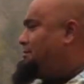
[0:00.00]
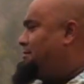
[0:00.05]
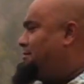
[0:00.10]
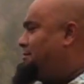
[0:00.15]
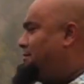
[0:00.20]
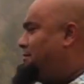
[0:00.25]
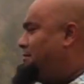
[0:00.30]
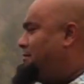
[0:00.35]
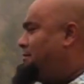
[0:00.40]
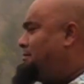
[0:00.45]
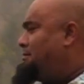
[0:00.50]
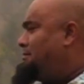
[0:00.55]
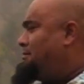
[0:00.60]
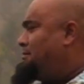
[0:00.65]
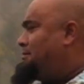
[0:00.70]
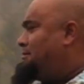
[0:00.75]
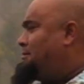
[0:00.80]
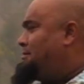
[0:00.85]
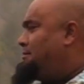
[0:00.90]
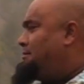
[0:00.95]

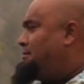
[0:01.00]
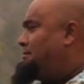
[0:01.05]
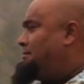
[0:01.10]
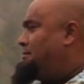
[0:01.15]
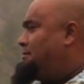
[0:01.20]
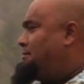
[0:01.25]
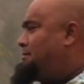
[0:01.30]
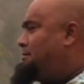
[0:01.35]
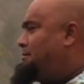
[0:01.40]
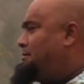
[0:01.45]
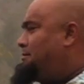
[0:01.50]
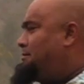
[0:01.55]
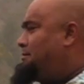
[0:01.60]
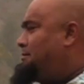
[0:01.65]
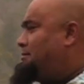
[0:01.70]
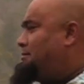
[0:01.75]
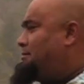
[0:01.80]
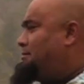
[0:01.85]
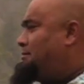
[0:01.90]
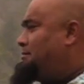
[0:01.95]

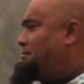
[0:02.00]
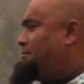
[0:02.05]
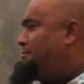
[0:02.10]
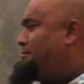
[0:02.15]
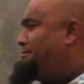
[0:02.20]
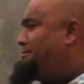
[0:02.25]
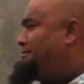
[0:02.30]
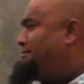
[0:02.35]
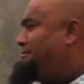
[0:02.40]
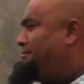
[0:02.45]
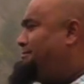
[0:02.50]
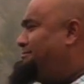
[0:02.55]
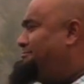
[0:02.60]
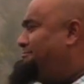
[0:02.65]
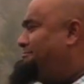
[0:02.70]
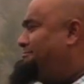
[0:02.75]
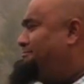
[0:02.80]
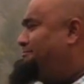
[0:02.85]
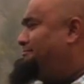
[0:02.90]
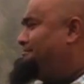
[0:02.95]

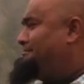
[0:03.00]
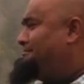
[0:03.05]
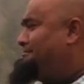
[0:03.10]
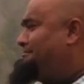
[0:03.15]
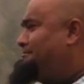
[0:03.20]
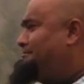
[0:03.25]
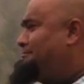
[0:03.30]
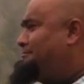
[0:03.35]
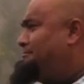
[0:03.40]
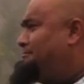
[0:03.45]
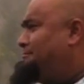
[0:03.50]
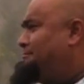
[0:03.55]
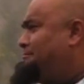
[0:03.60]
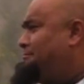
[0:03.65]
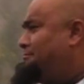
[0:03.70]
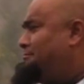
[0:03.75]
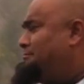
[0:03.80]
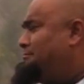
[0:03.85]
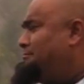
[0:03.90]
No words are spoken by the person on screen.